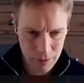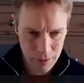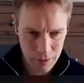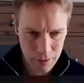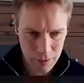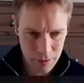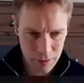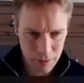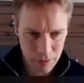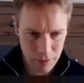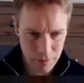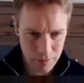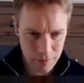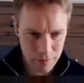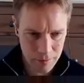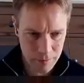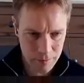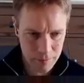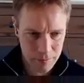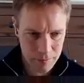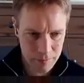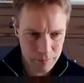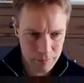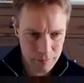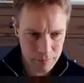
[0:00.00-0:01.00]

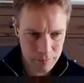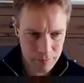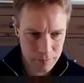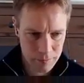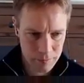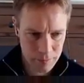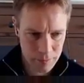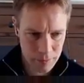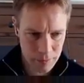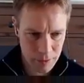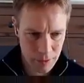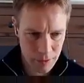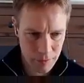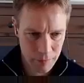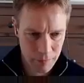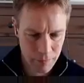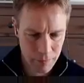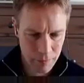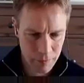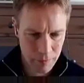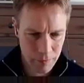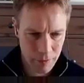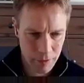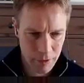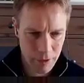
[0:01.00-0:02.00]
If
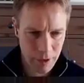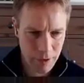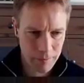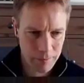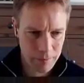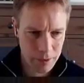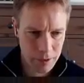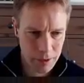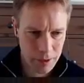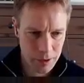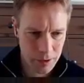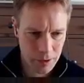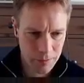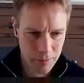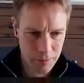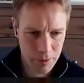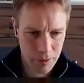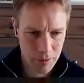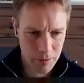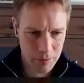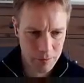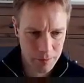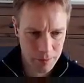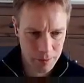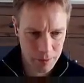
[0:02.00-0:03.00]
we're already empty, then
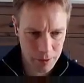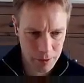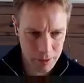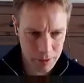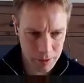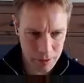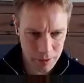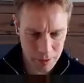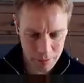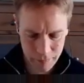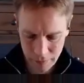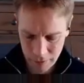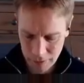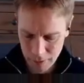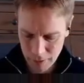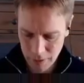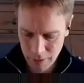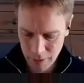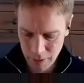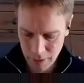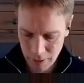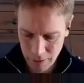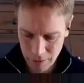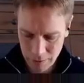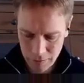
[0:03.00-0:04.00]
pop is going to return
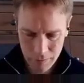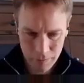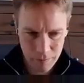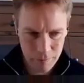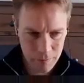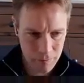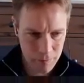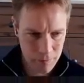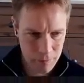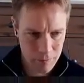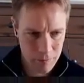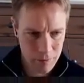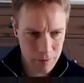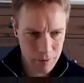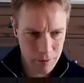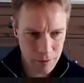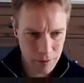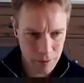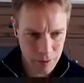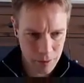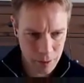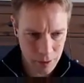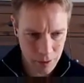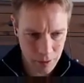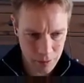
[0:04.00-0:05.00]
none.
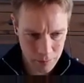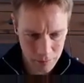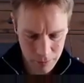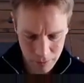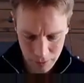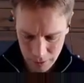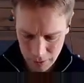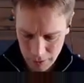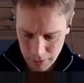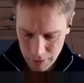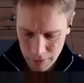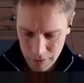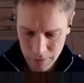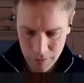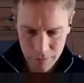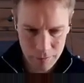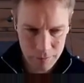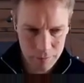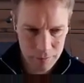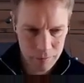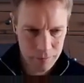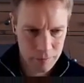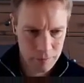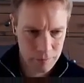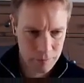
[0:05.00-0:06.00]
Otherwise,
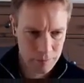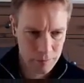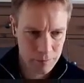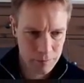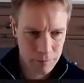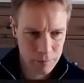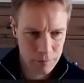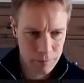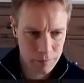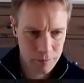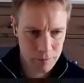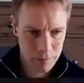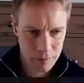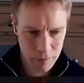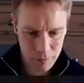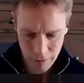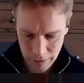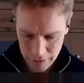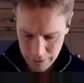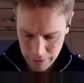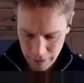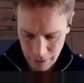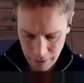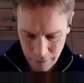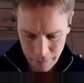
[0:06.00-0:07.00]
we're
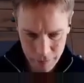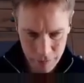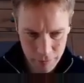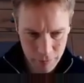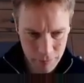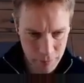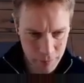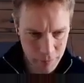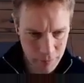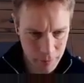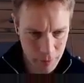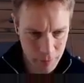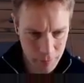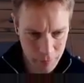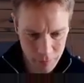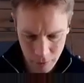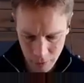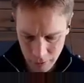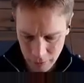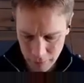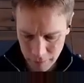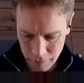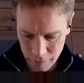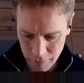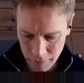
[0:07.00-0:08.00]
safe to remove
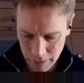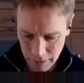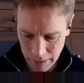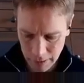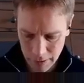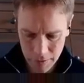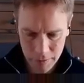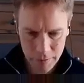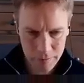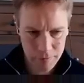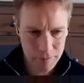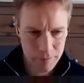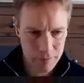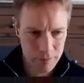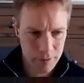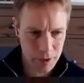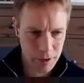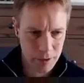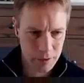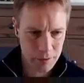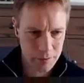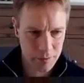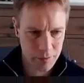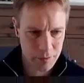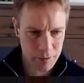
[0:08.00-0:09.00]
one from len,
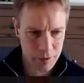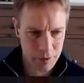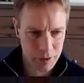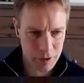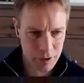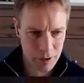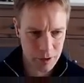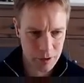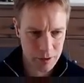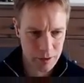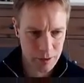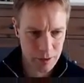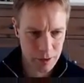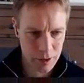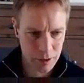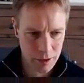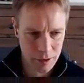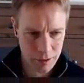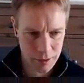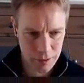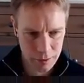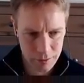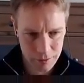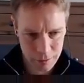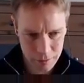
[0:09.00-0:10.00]
because we've just checked that
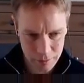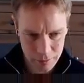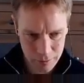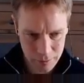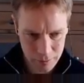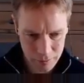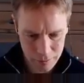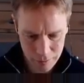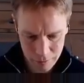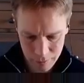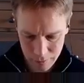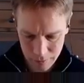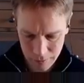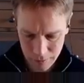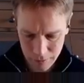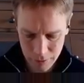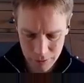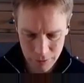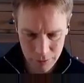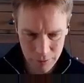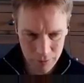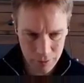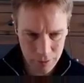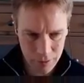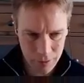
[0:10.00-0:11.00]
len is
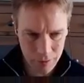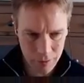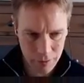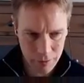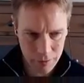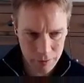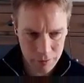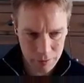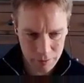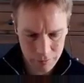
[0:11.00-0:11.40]
not zero.